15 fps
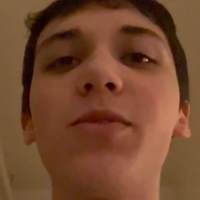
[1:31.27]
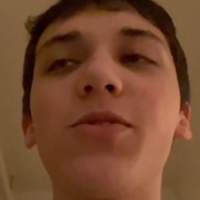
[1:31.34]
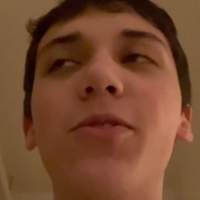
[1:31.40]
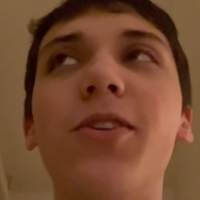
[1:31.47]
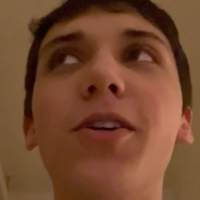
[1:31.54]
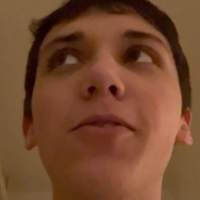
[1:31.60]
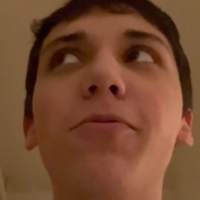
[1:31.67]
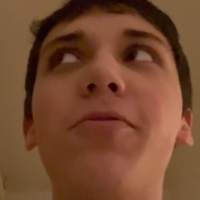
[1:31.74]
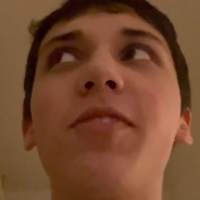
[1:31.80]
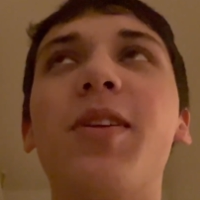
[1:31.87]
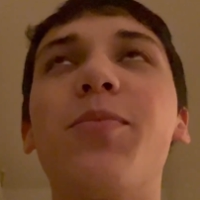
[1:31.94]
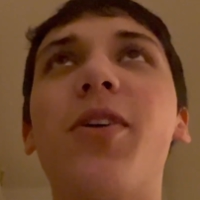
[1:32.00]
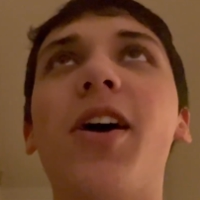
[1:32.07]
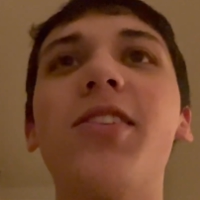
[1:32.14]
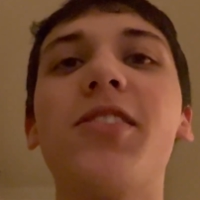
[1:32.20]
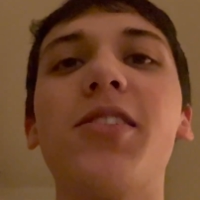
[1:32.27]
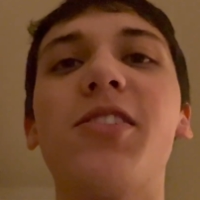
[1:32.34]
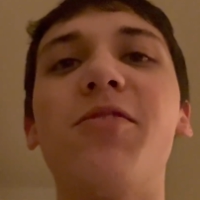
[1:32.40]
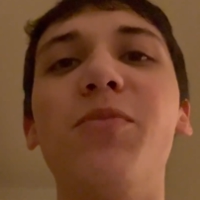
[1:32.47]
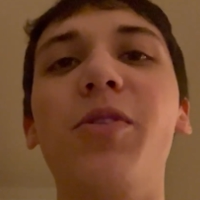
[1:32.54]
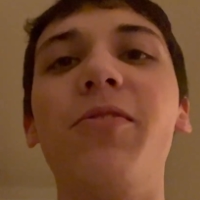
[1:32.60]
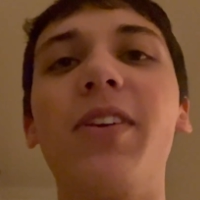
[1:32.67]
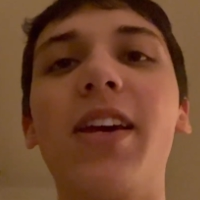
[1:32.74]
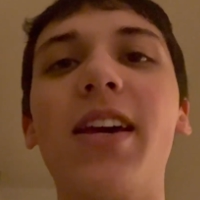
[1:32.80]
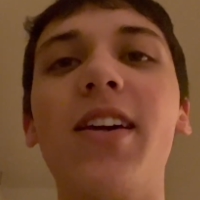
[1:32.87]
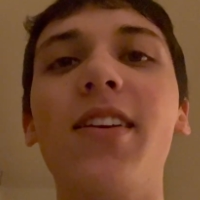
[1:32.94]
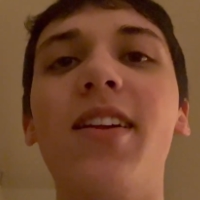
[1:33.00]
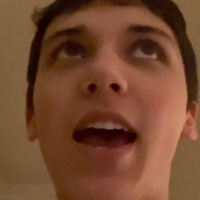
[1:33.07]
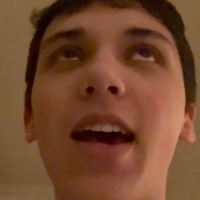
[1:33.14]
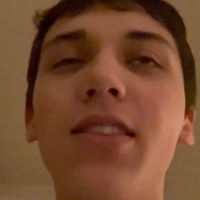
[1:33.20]
Sort of the process of moving
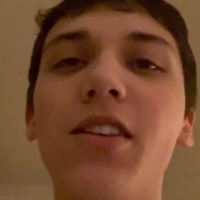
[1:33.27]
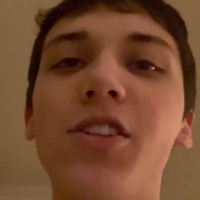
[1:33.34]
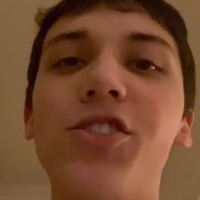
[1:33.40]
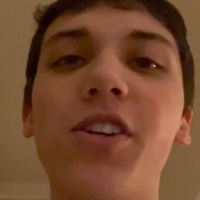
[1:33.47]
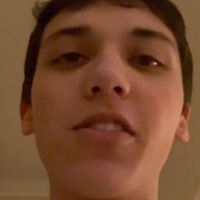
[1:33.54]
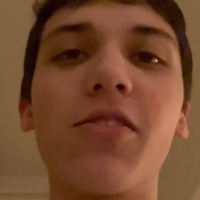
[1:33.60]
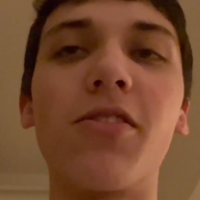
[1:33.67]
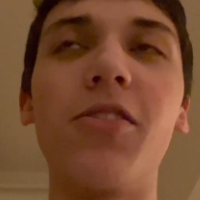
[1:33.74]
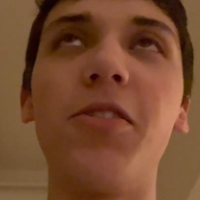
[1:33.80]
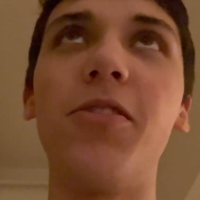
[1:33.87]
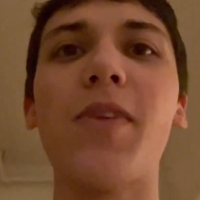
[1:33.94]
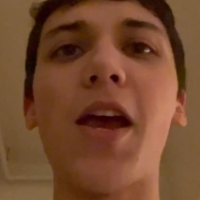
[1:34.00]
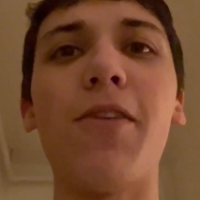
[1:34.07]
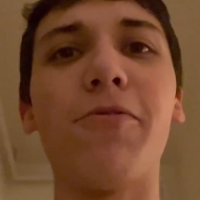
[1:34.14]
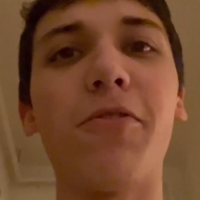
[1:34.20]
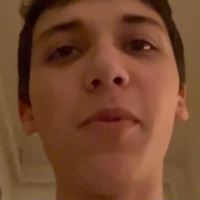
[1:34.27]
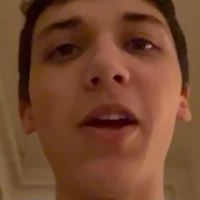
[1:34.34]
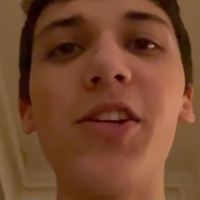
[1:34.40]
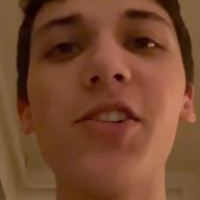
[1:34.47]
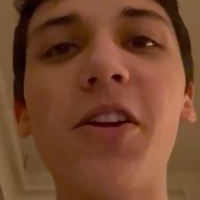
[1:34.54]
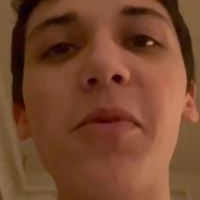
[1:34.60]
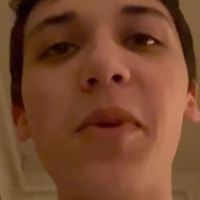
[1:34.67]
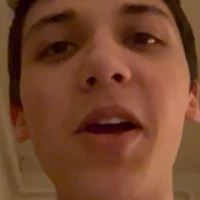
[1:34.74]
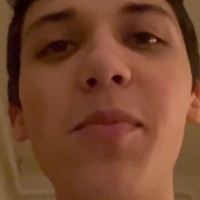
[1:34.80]
in and the general information on my